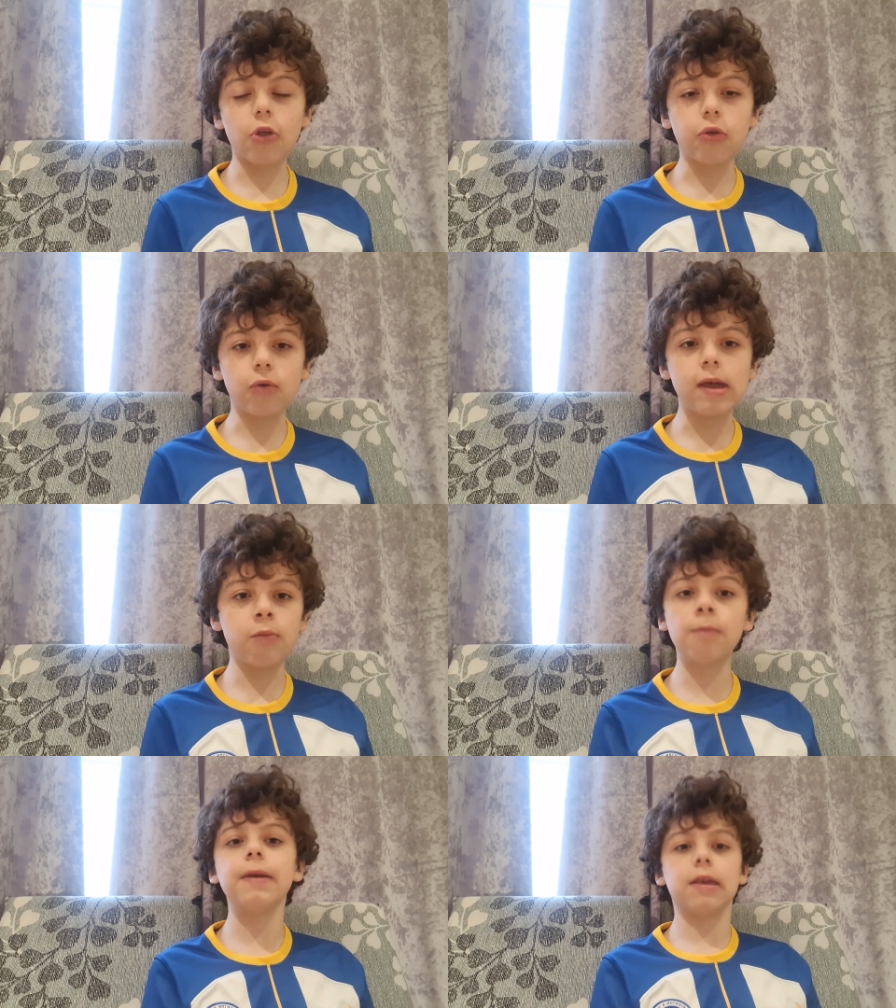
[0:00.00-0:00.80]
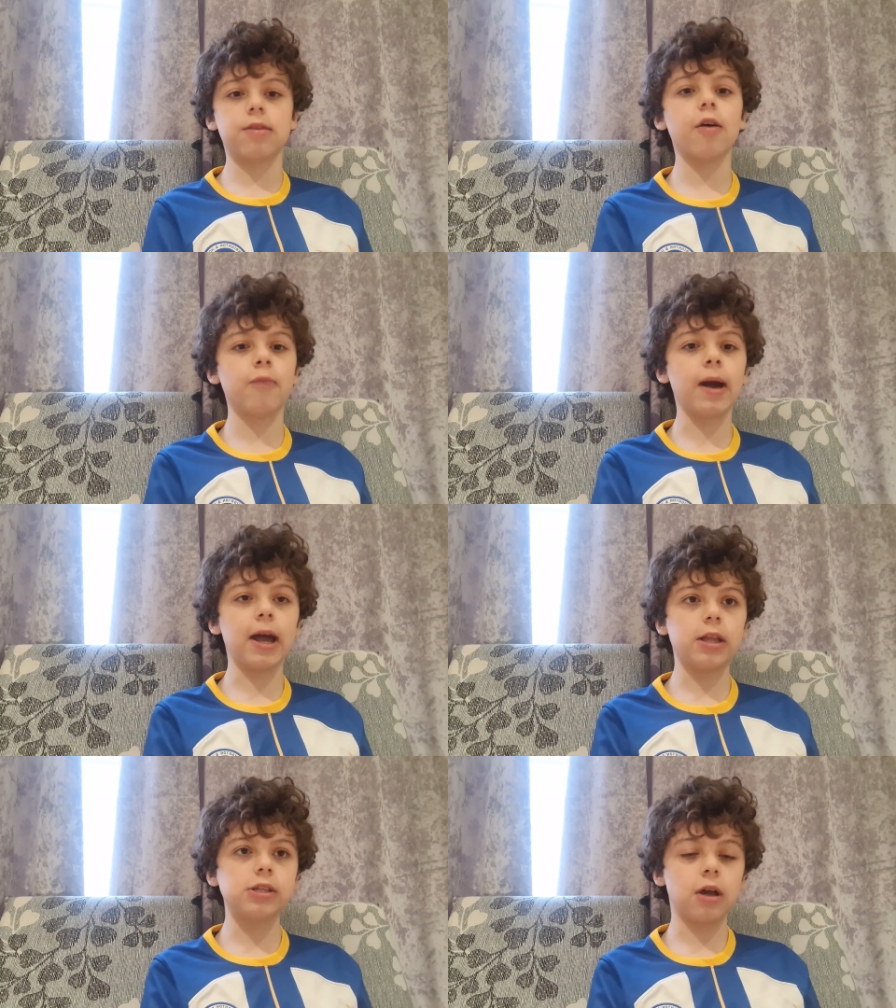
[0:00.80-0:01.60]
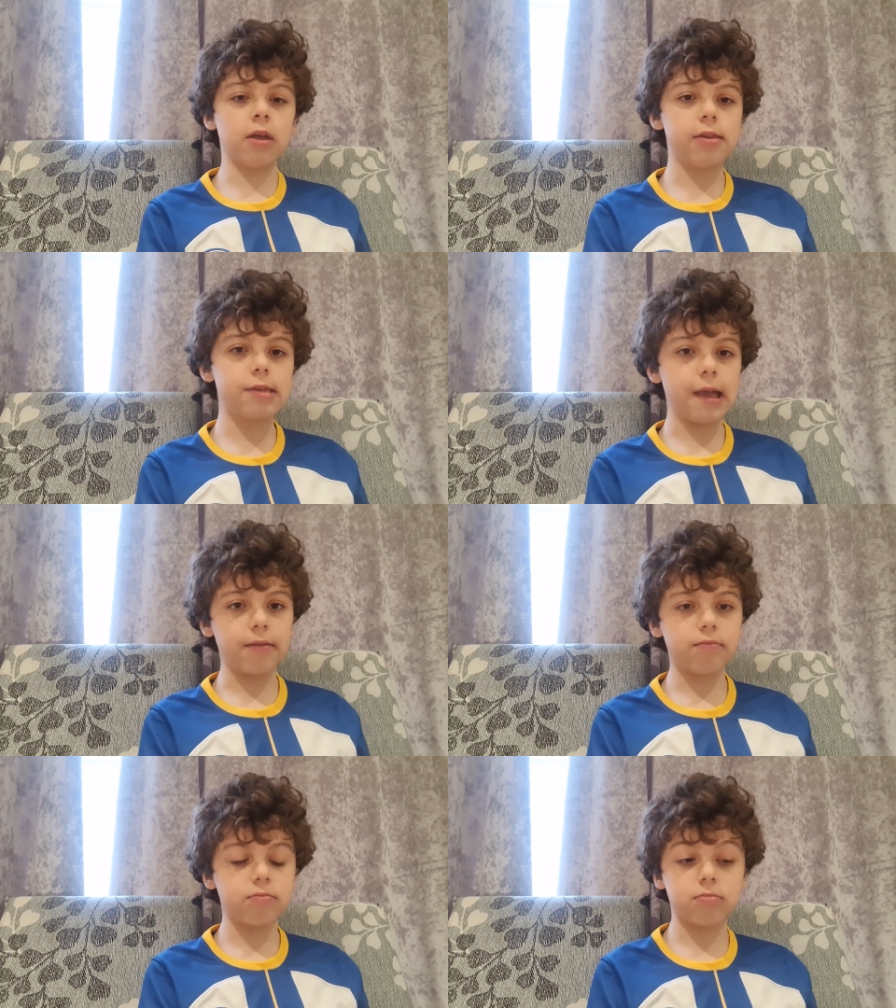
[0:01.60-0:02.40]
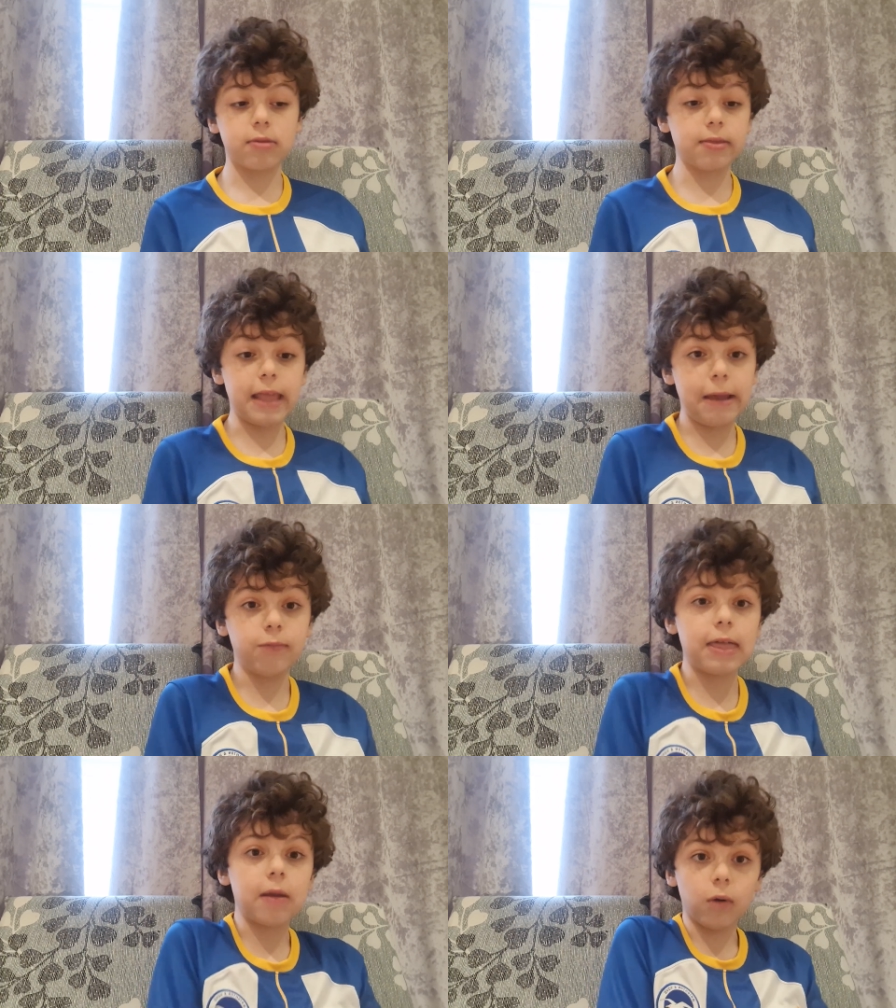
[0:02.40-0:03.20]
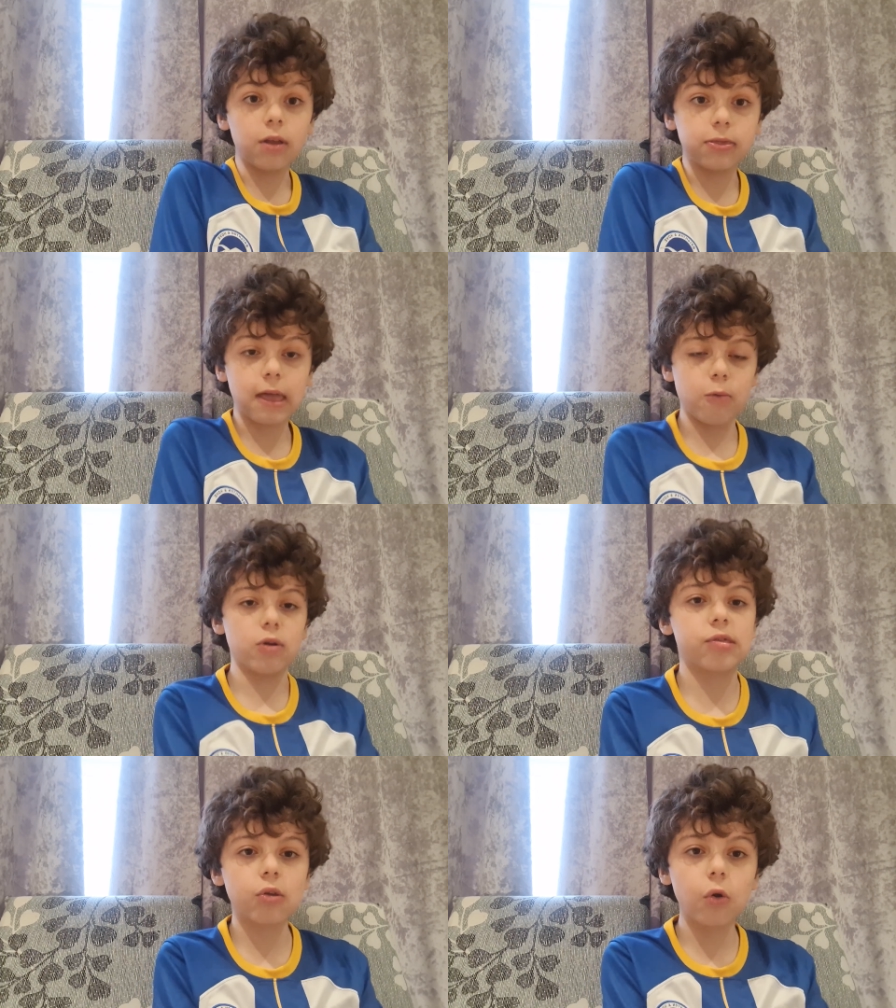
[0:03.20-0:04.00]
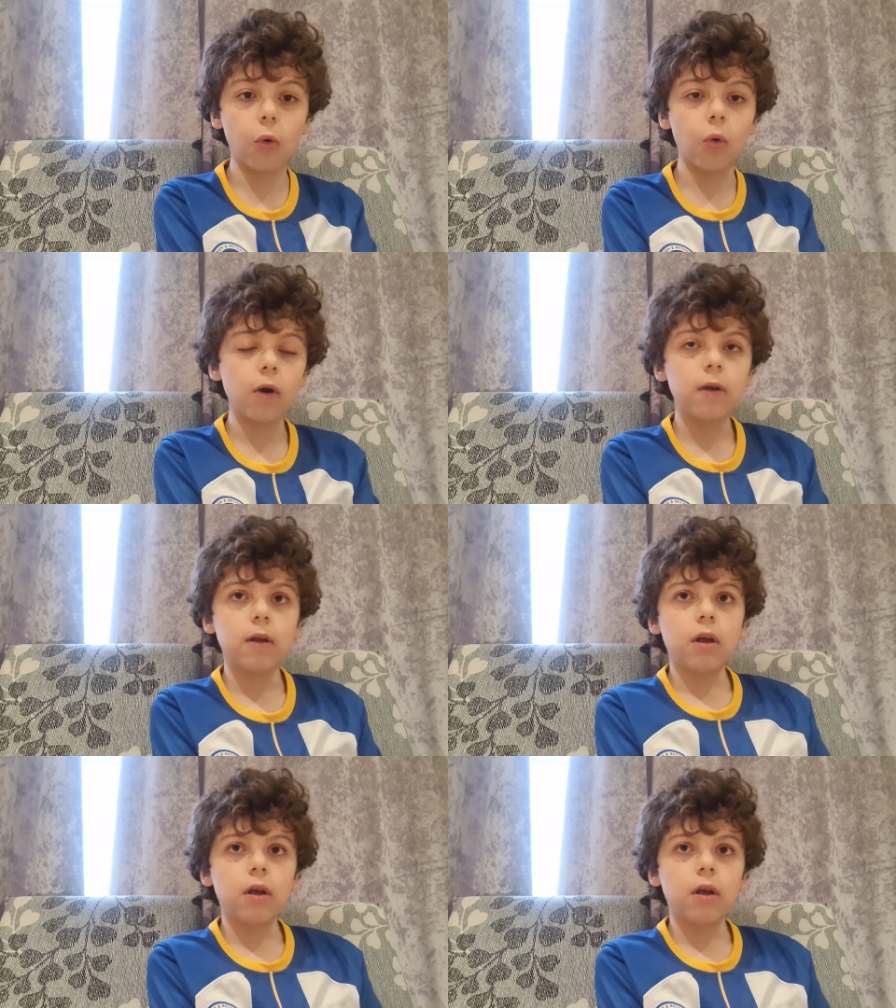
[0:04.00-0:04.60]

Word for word: I thought it would be a tough match. I said they they were they would score.